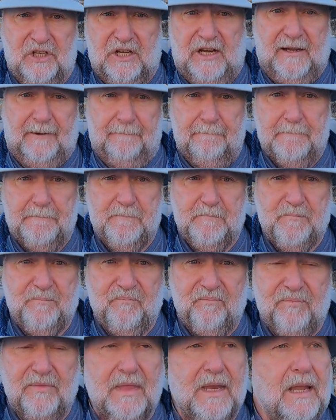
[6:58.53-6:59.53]
jig.
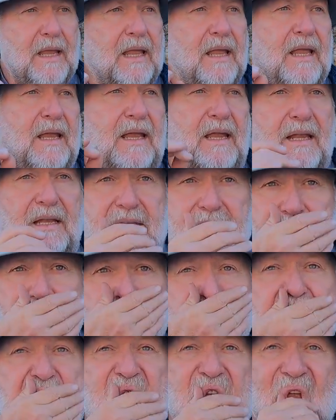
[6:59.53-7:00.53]

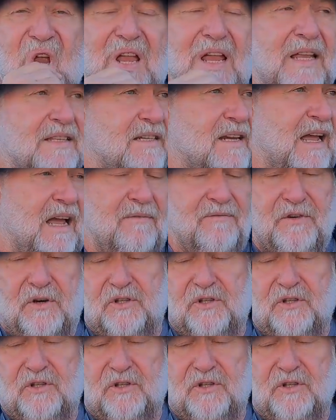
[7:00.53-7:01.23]
It's got